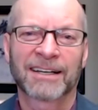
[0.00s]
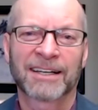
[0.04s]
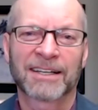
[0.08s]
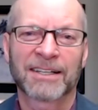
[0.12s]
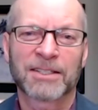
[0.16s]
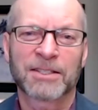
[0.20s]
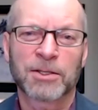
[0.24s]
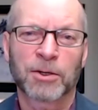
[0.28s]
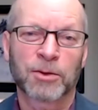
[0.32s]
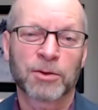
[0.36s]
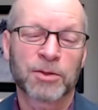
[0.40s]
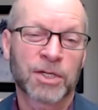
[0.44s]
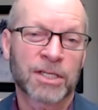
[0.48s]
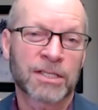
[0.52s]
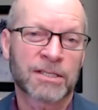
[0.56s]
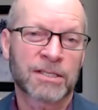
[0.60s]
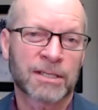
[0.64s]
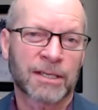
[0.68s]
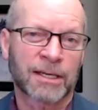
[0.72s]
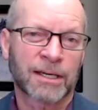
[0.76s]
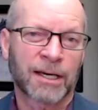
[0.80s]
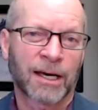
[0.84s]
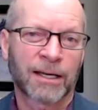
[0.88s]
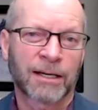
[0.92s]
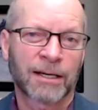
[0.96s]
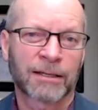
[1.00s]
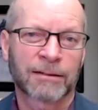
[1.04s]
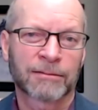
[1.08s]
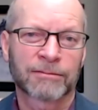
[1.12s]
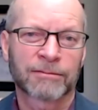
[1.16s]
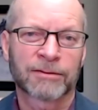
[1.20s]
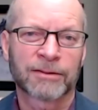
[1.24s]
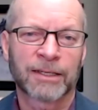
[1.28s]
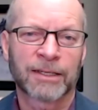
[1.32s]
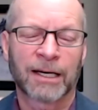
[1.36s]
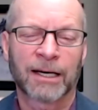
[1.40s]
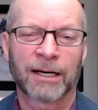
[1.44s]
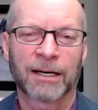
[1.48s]
So just to kind
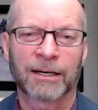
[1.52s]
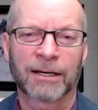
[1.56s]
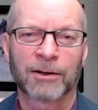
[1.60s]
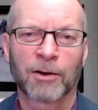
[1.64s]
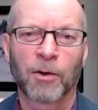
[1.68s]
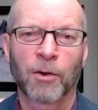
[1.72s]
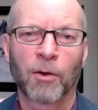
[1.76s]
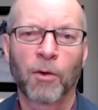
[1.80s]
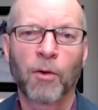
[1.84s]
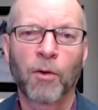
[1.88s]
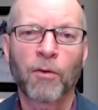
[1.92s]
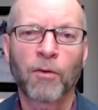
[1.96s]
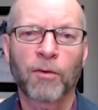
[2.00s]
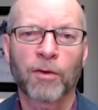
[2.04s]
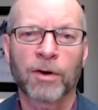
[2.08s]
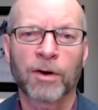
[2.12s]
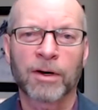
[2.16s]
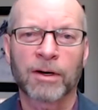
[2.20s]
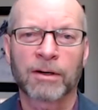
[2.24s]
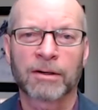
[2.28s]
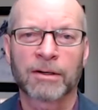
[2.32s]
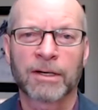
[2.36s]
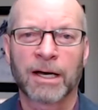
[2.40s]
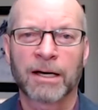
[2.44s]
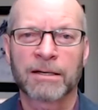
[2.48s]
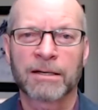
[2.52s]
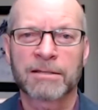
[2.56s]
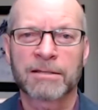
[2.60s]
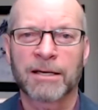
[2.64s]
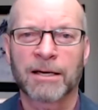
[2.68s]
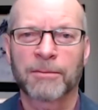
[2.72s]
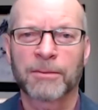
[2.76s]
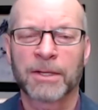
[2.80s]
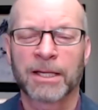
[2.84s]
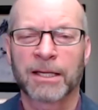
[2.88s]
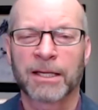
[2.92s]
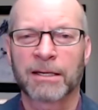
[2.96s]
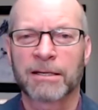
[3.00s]
of go over
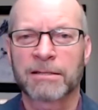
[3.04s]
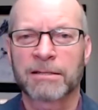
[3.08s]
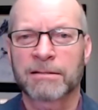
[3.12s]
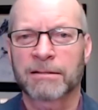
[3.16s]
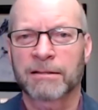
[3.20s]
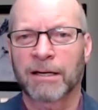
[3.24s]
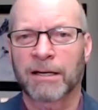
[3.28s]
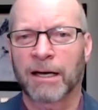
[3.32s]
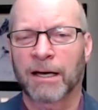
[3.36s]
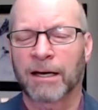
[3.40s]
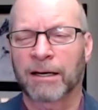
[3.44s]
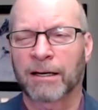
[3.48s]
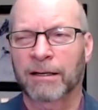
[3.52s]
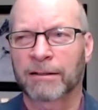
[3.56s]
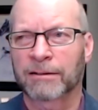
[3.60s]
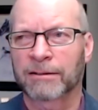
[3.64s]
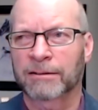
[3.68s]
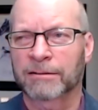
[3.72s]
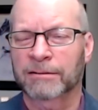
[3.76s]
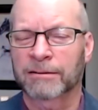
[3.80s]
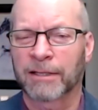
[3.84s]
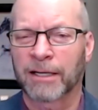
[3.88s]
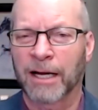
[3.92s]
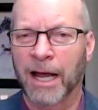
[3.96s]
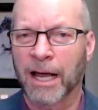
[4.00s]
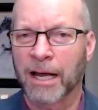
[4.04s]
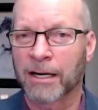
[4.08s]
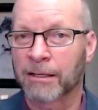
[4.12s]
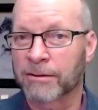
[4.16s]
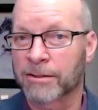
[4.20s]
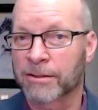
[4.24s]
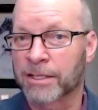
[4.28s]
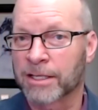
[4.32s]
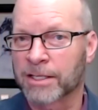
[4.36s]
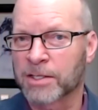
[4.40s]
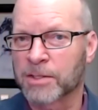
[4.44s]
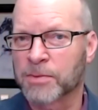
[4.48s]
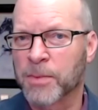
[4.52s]
some of this, your
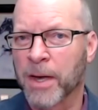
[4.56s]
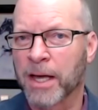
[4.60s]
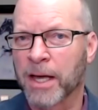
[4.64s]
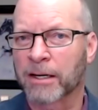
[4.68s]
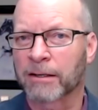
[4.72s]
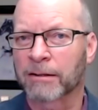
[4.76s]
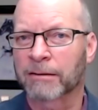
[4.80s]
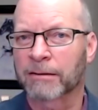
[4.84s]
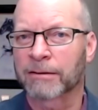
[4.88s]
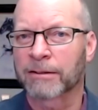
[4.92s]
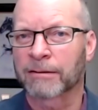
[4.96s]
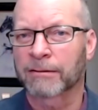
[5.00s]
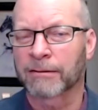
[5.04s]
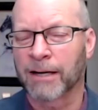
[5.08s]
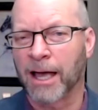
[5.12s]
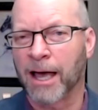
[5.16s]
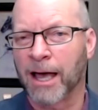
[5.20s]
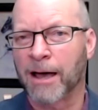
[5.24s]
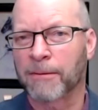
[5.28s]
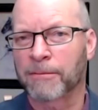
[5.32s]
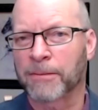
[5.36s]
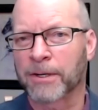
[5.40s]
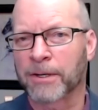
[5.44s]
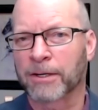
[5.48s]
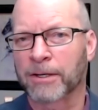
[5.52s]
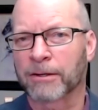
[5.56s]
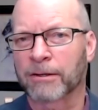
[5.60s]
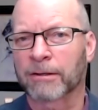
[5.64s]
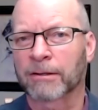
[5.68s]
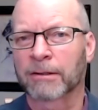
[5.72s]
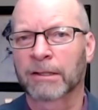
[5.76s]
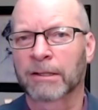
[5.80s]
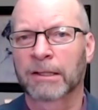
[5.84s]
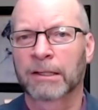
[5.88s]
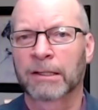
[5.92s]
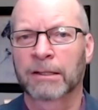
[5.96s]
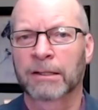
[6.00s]
energy is better, you're happier,